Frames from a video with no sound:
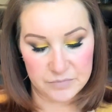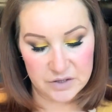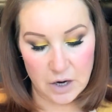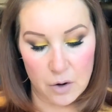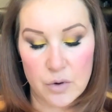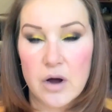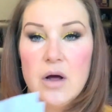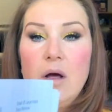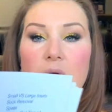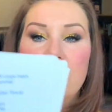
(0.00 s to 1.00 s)
So
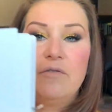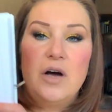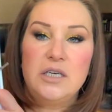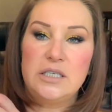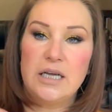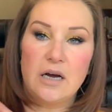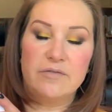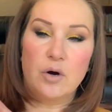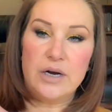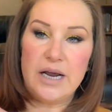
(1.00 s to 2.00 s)
the first thing
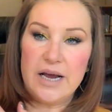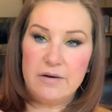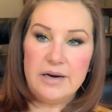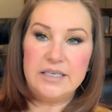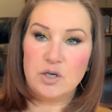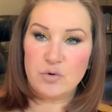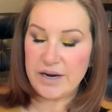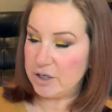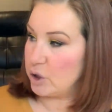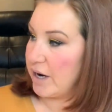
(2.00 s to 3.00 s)
I've got in here is
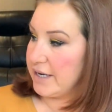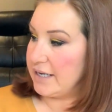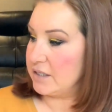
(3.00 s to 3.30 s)
crate training.